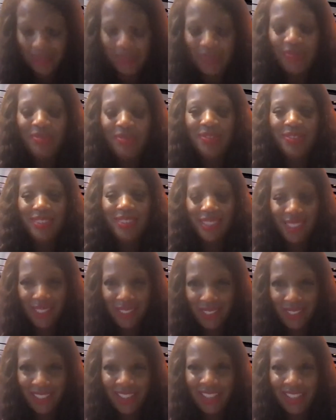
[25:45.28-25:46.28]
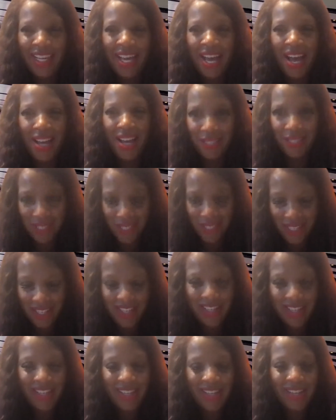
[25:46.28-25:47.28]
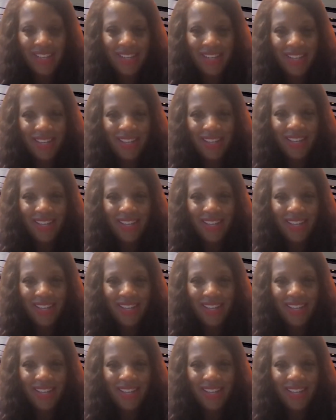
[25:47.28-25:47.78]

at this point. Yes. And they were like, oh, with this